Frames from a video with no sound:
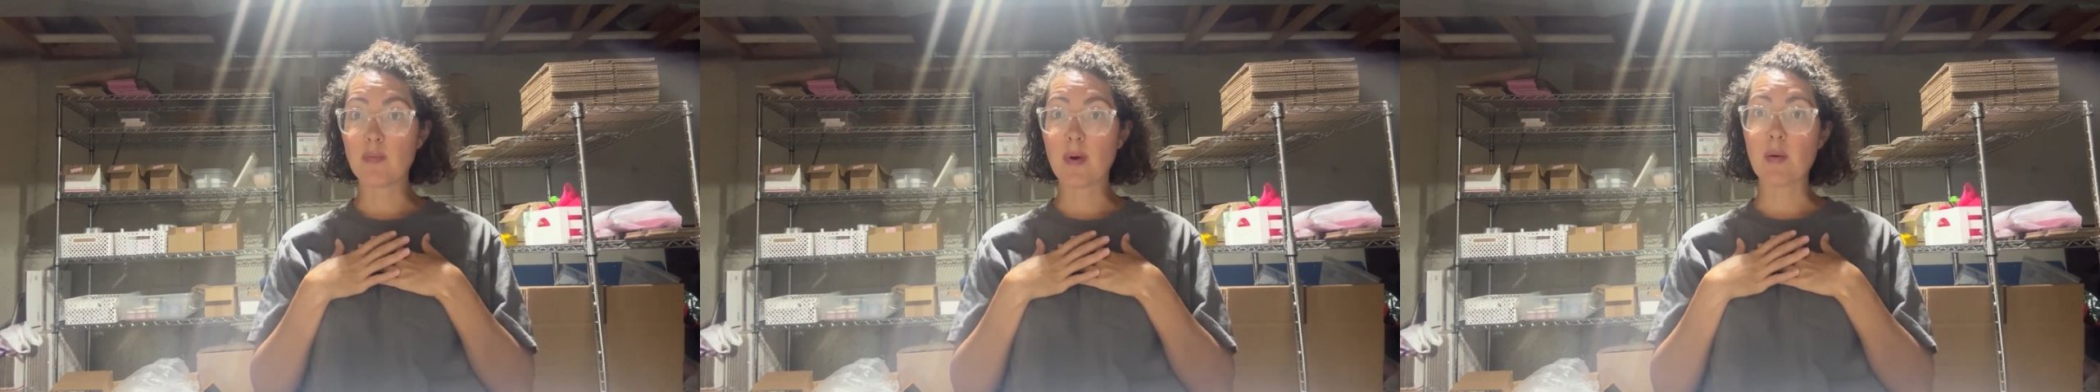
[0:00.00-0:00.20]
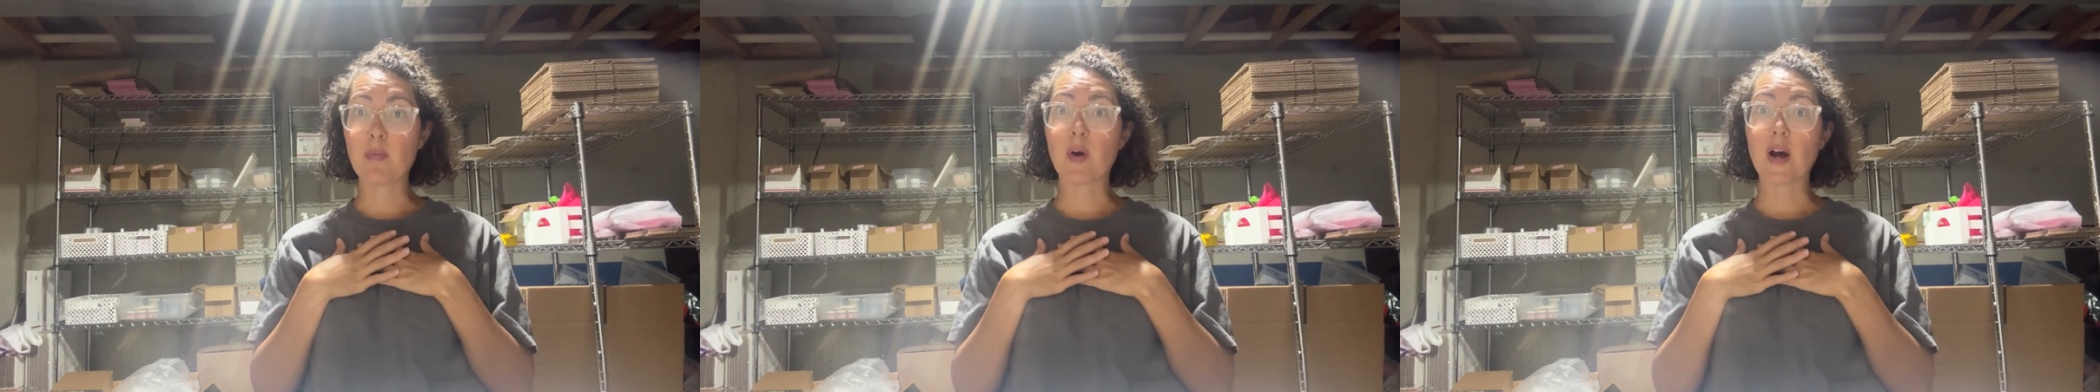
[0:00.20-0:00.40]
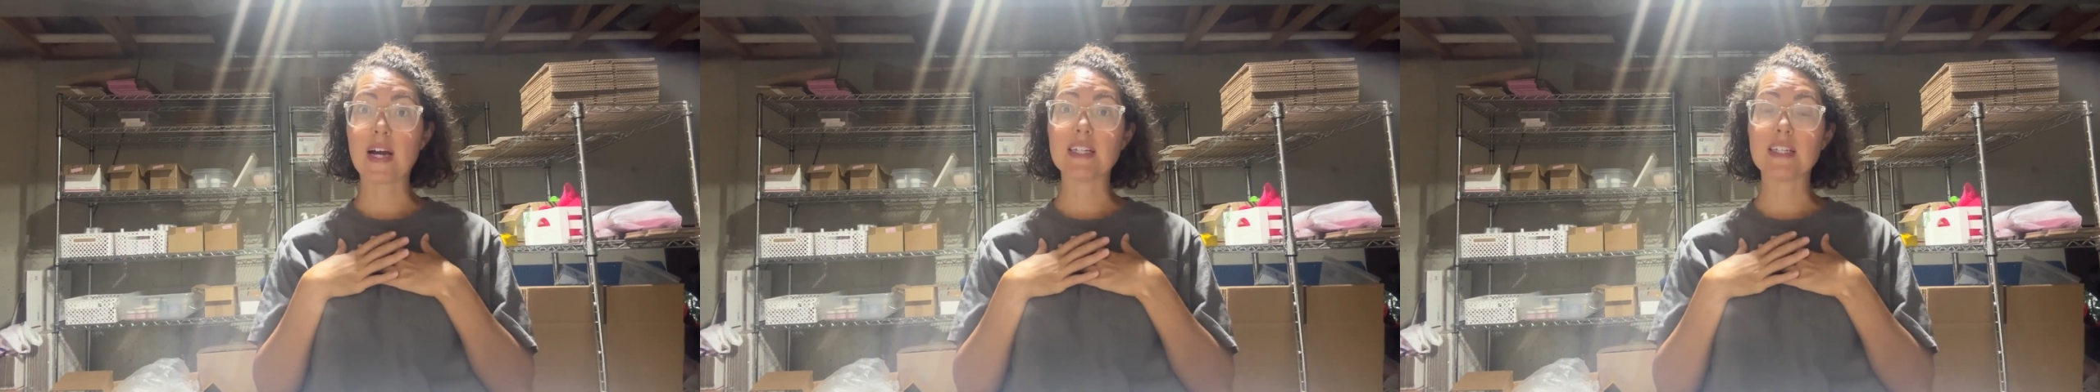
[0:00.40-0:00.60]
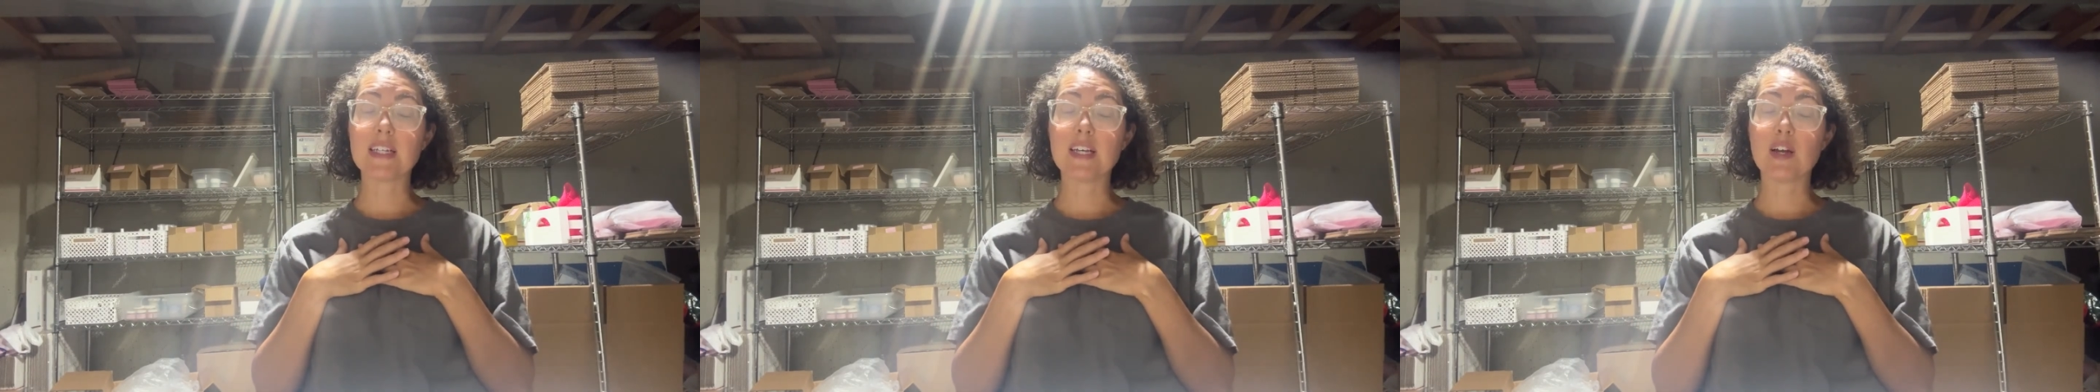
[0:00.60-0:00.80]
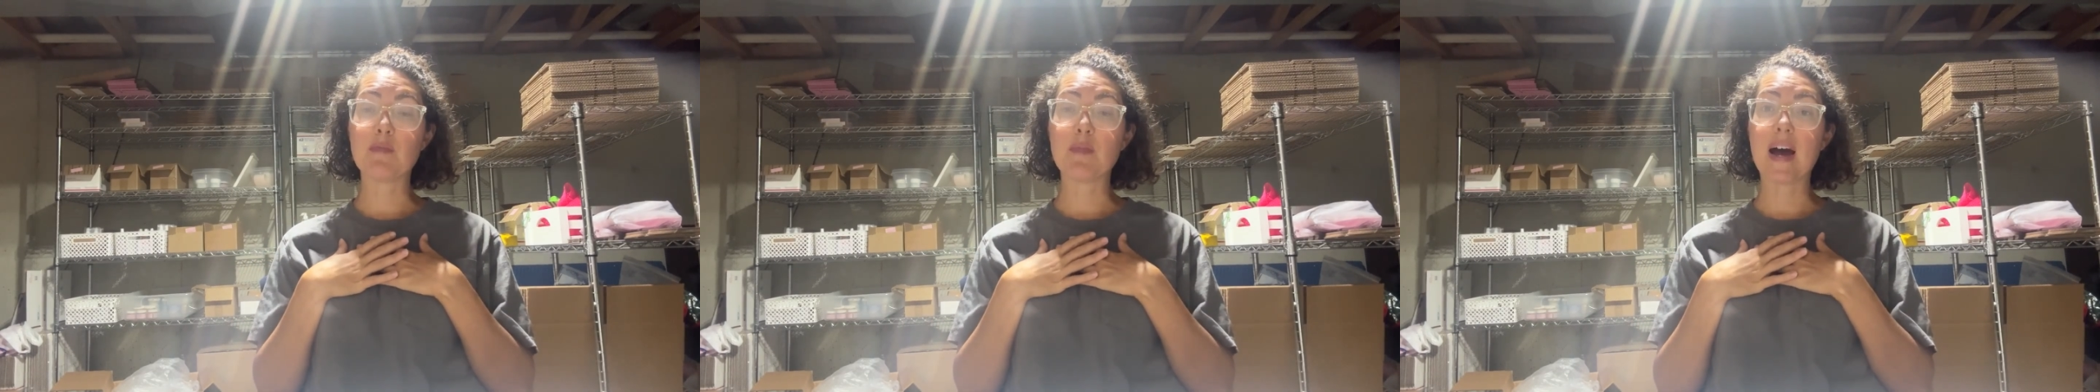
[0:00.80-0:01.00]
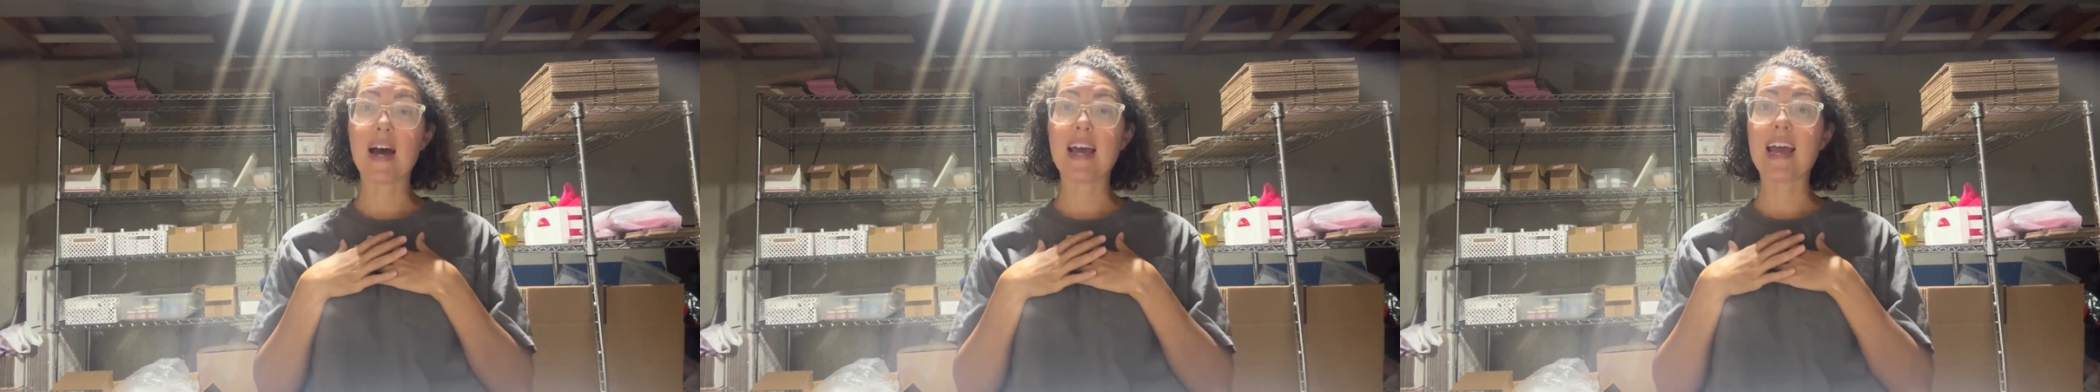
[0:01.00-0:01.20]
my pricing by